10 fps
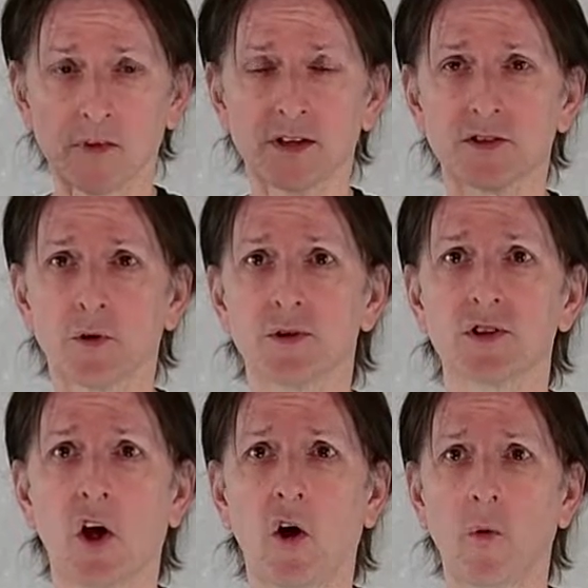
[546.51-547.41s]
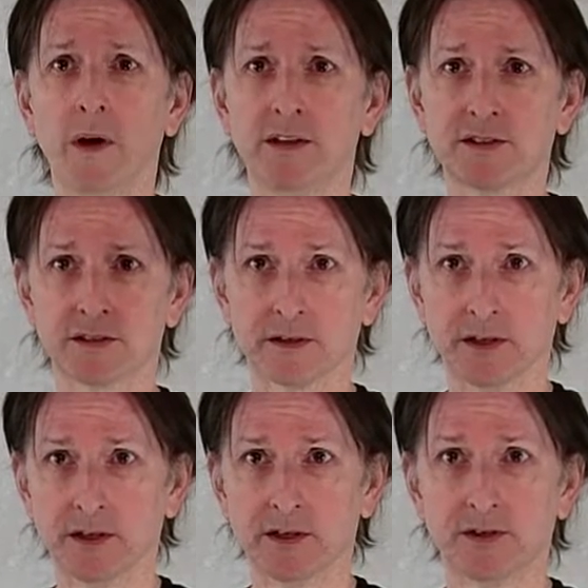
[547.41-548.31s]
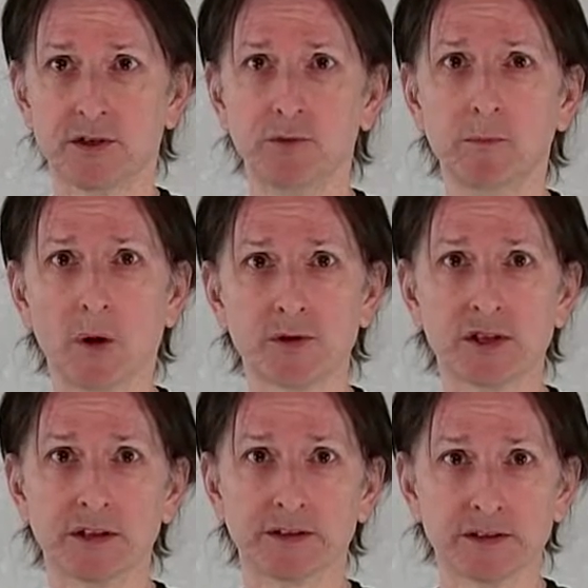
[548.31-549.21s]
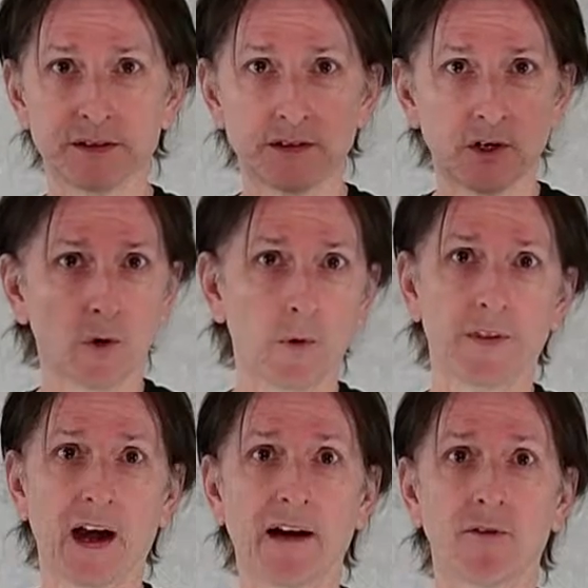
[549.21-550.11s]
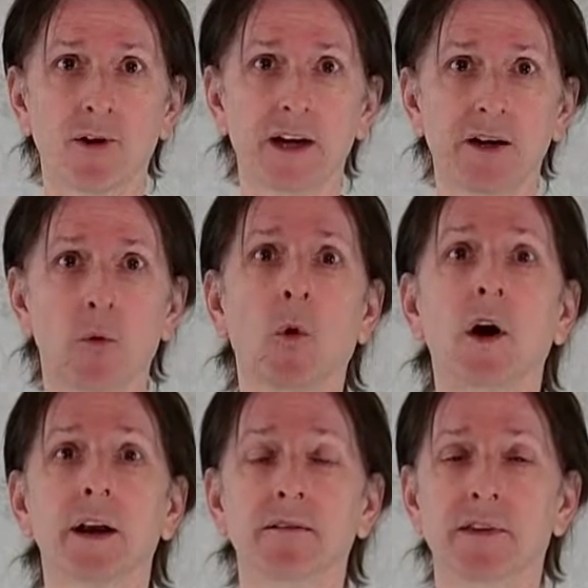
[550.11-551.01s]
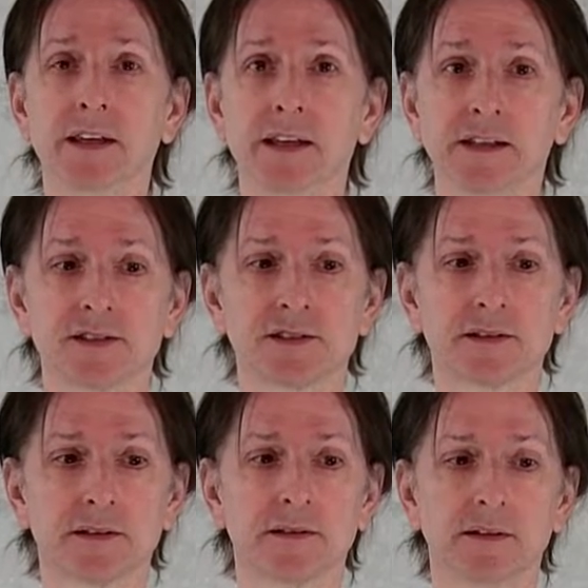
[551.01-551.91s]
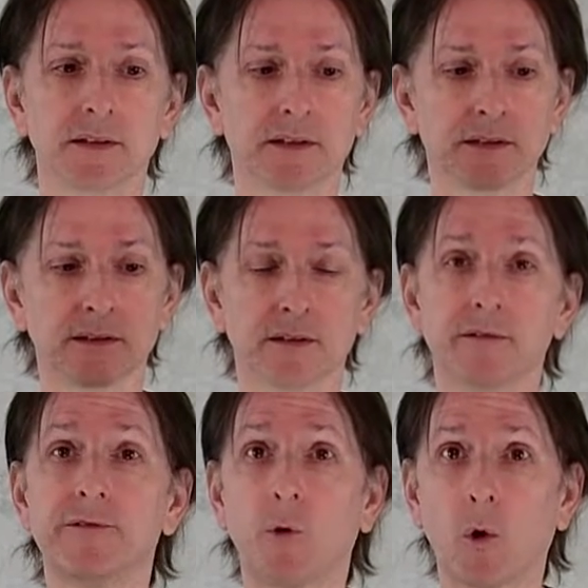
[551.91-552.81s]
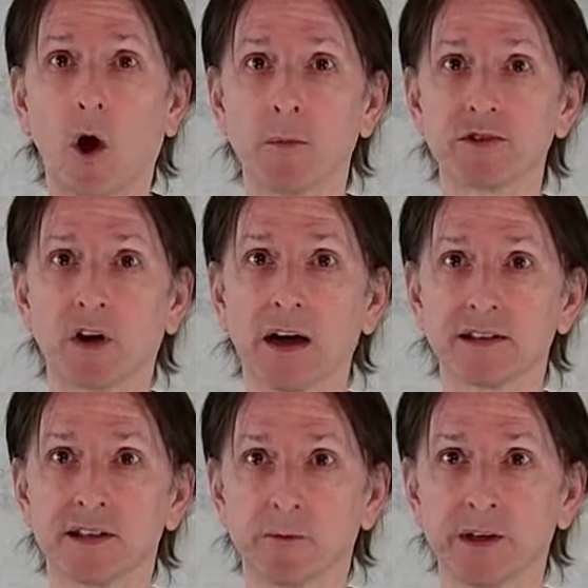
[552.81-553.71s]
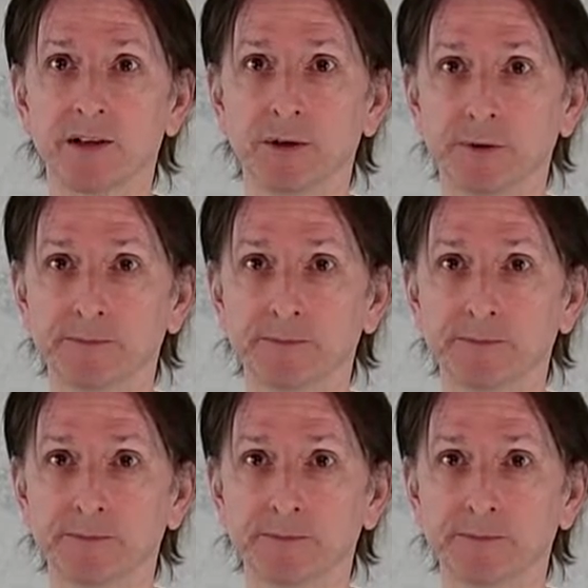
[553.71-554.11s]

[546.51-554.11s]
So there's always two motions with every one of these forearm strikes that we do.